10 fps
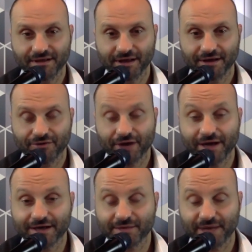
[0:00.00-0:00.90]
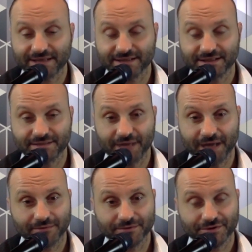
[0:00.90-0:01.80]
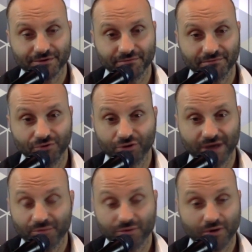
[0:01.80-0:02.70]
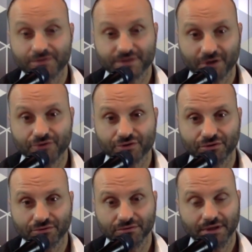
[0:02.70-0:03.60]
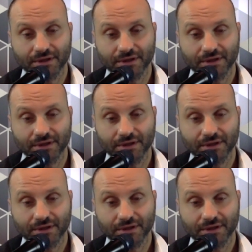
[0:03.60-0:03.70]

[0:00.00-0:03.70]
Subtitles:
a greater capacity to be able to look at pro-social,